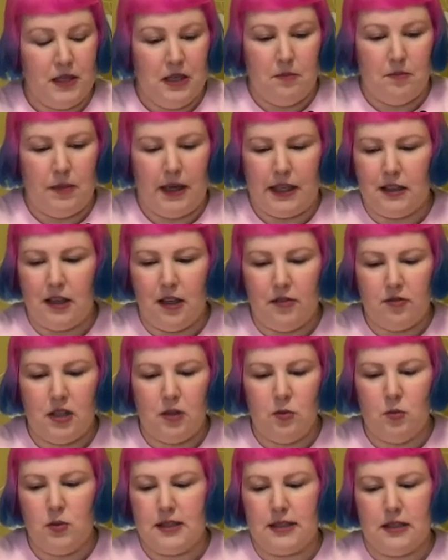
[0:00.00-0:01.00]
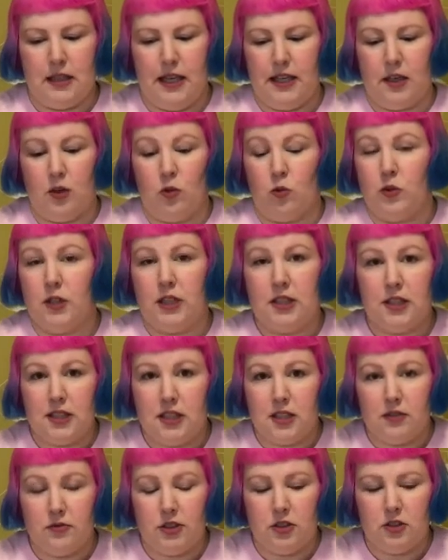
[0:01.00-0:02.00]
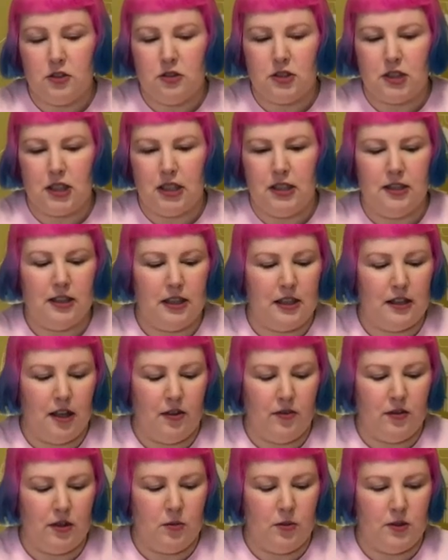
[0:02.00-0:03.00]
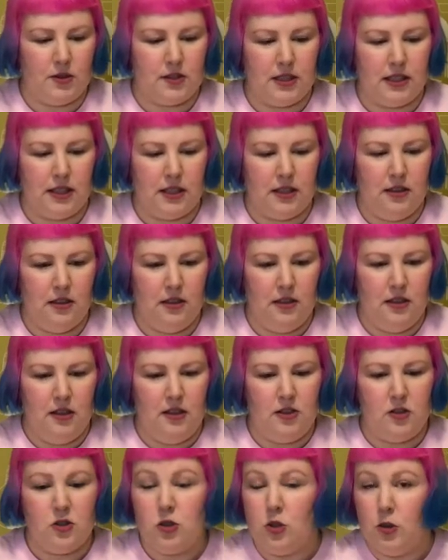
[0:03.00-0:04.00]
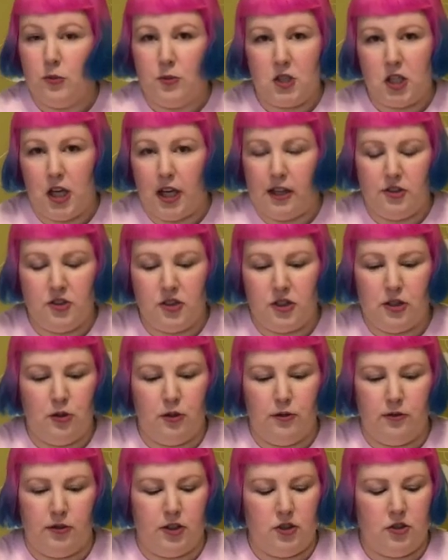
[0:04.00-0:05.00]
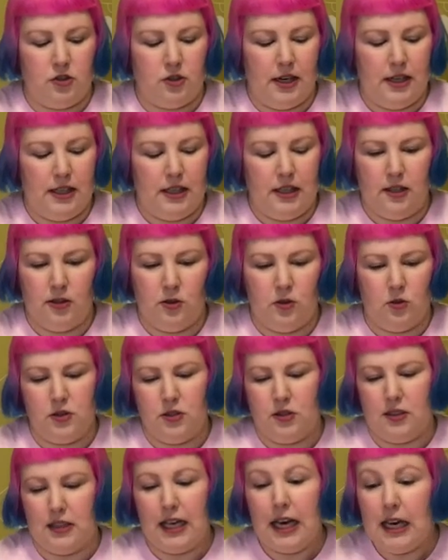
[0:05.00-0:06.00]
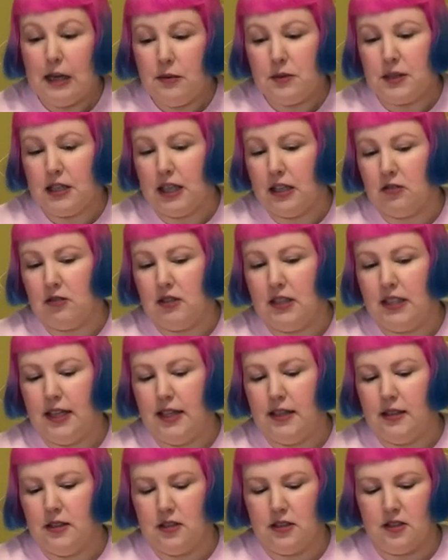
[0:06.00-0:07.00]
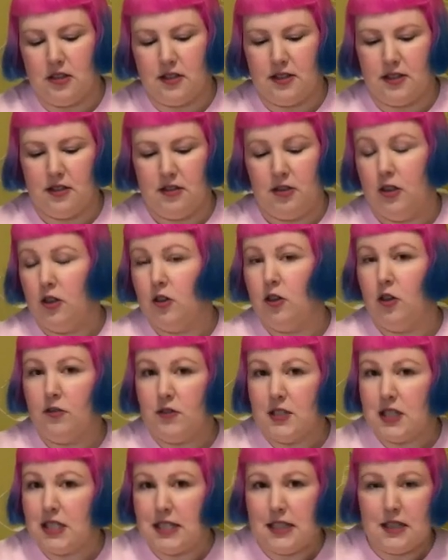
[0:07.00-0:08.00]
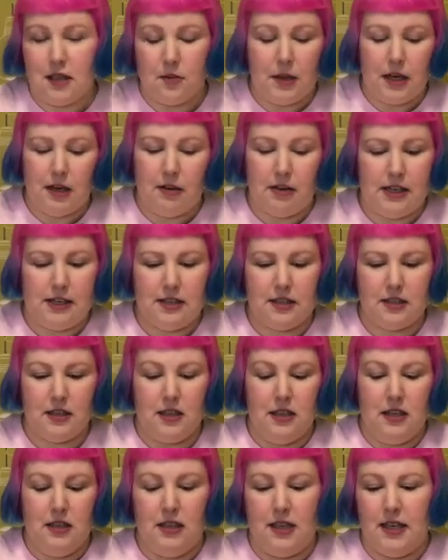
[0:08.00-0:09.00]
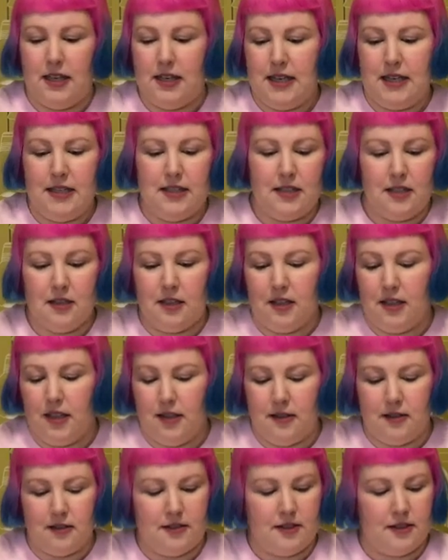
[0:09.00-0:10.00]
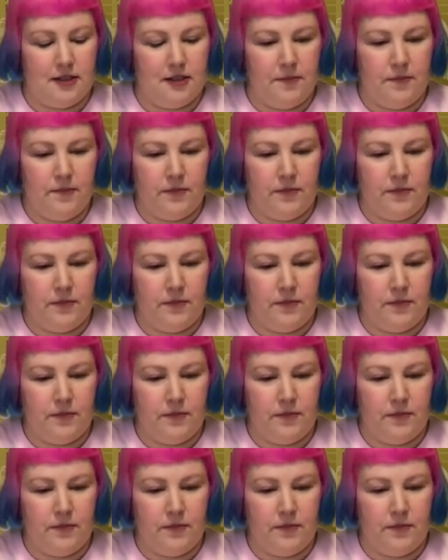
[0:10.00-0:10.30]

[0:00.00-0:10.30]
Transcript: But nothing was like really difficult and nothing was like super challenging or frustrating. It all sort of came together in the end, just, you know, obviously some areas are easier than others.